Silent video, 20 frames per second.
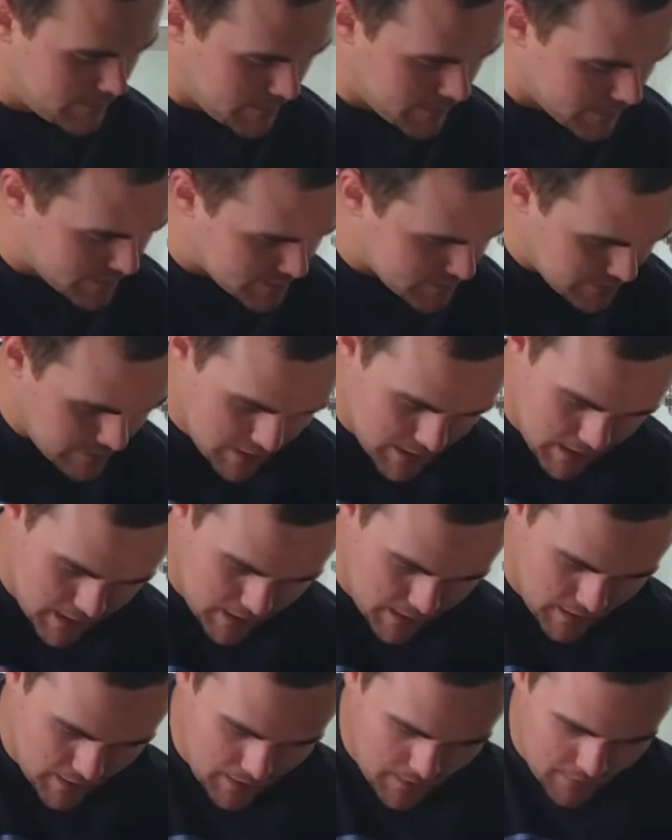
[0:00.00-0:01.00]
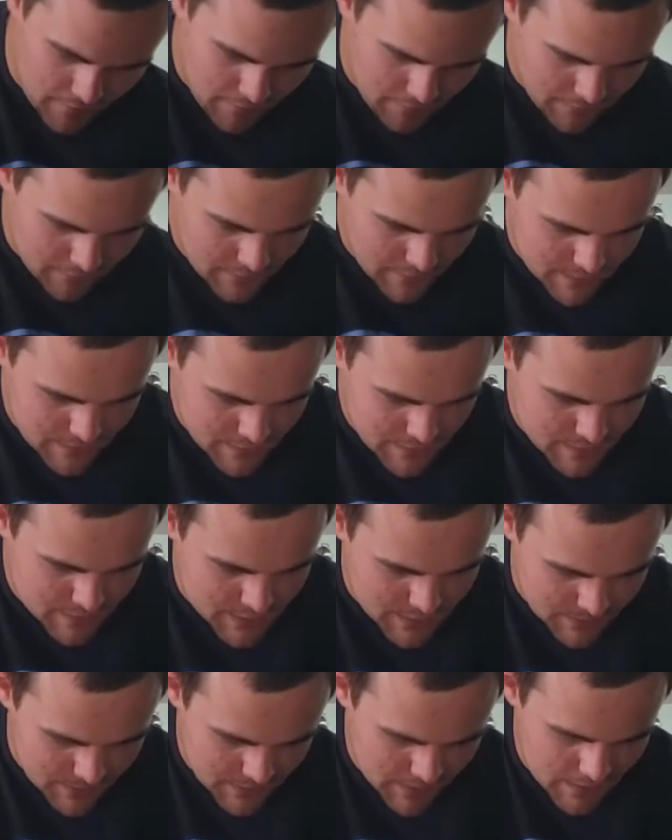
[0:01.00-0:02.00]
Because of D and F.
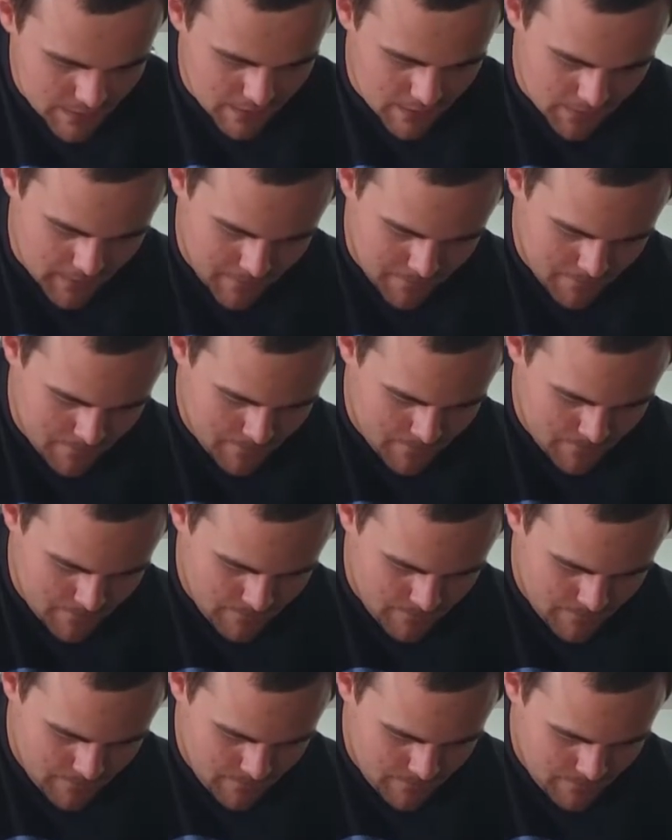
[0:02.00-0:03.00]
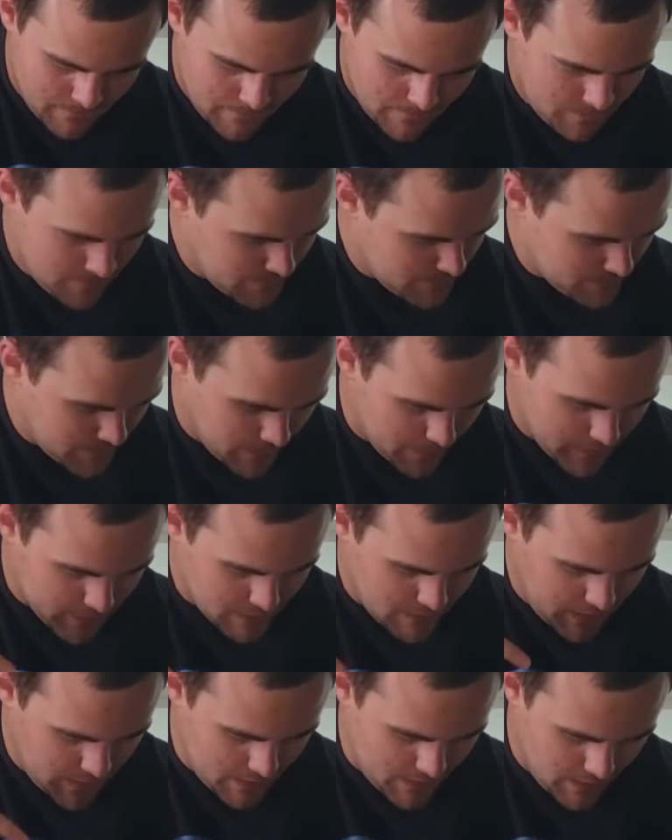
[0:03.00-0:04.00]
So we need,
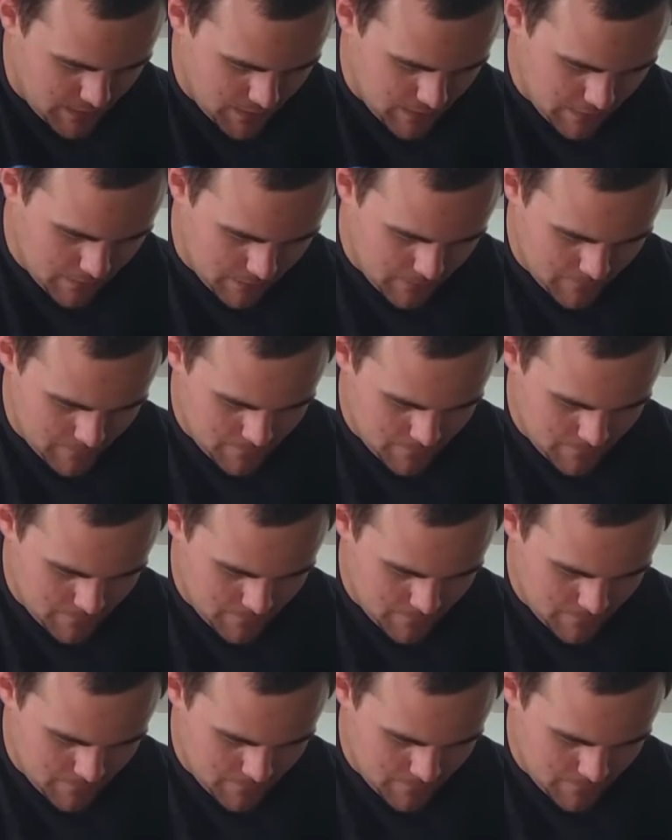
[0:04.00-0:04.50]
D and E.